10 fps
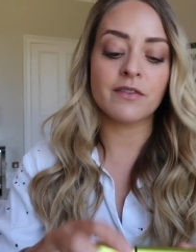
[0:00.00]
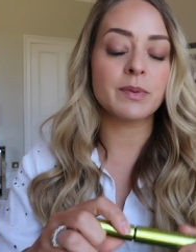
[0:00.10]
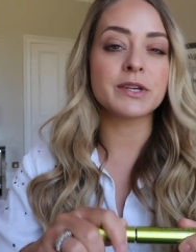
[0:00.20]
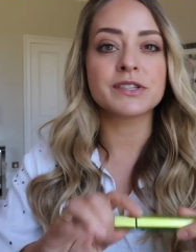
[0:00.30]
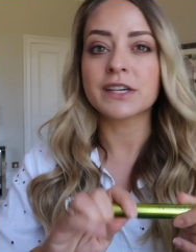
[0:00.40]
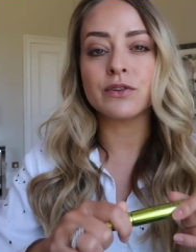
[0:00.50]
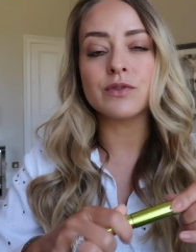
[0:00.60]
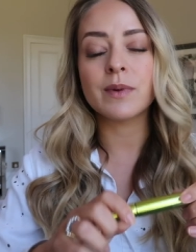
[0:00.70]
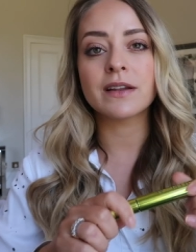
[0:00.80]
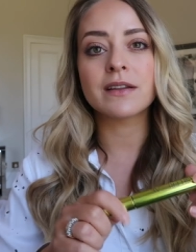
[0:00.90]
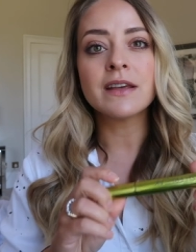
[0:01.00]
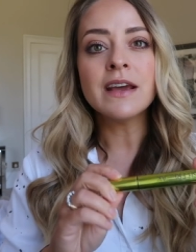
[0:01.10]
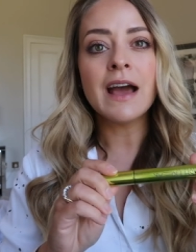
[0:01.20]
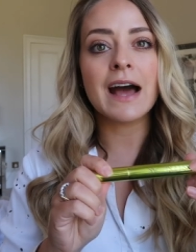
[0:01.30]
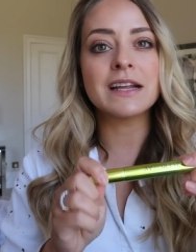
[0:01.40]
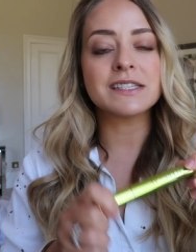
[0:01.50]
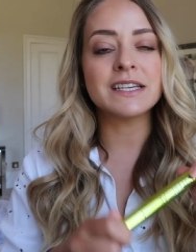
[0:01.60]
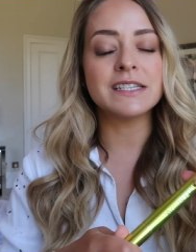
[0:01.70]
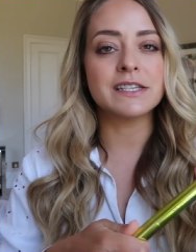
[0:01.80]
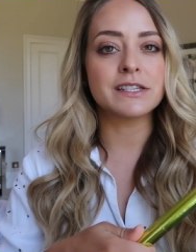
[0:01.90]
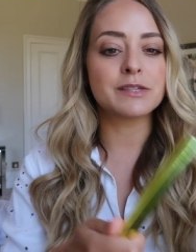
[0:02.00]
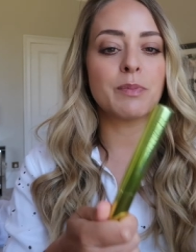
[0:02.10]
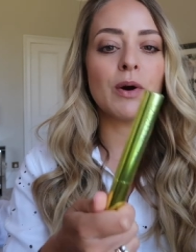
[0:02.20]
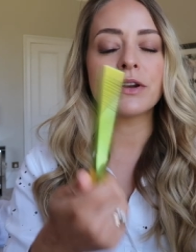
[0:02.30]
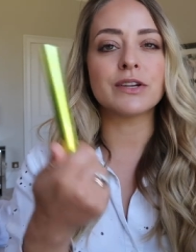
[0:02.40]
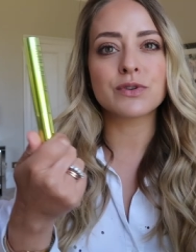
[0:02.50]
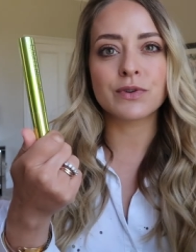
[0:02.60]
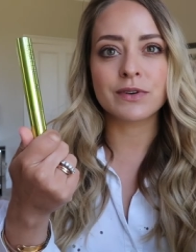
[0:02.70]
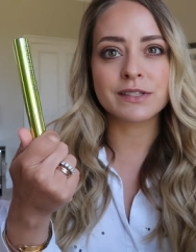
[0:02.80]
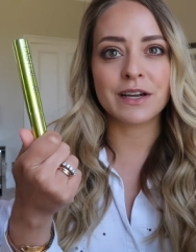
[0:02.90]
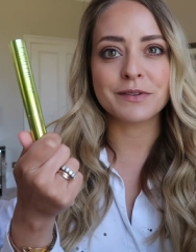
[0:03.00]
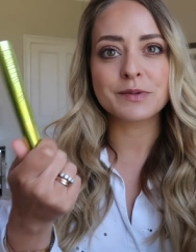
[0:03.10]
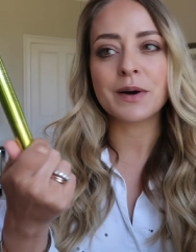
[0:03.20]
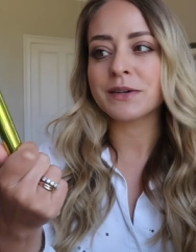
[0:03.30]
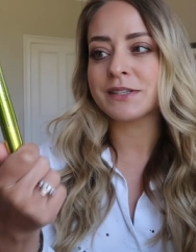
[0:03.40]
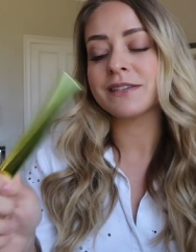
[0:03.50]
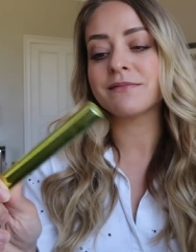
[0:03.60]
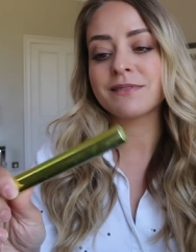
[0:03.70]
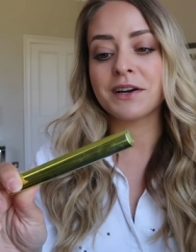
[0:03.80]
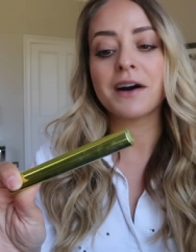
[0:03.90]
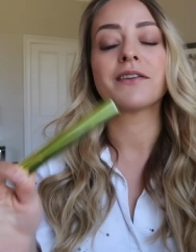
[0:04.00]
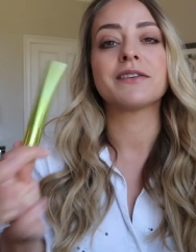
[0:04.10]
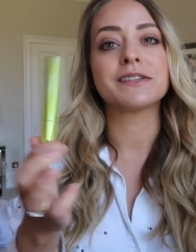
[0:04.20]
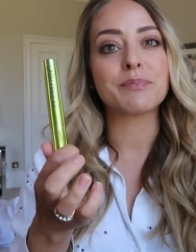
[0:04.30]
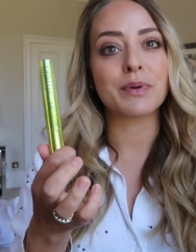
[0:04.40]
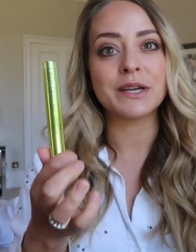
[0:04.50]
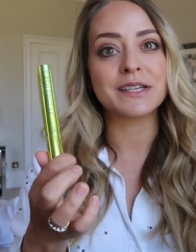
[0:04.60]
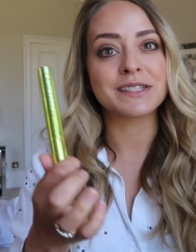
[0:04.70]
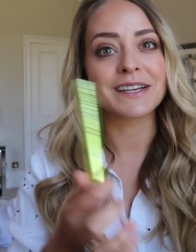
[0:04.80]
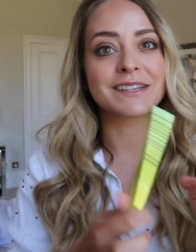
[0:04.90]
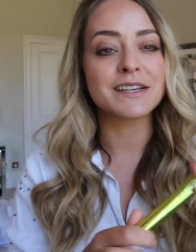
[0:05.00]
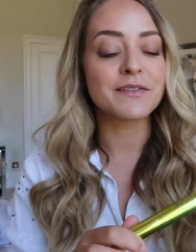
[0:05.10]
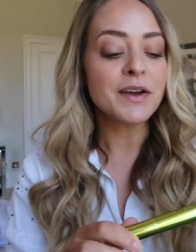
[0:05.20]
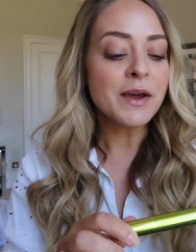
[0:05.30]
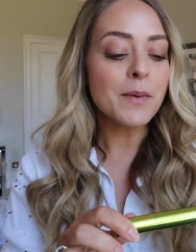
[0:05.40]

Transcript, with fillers: I've been using it all month and it's easy to spot in your drawer and stuff as well, because it the colour is pretty distinctive.